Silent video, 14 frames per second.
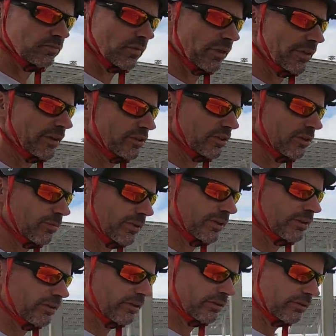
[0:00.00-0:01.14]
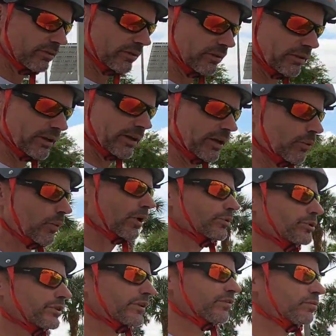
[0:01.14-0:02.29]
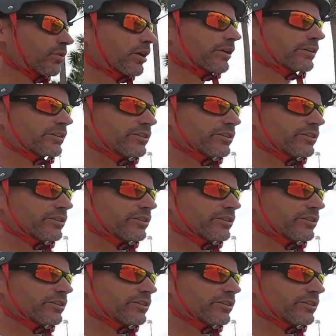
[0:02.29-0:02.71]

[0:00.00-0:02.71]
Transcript: I think it's going to be a well-received product,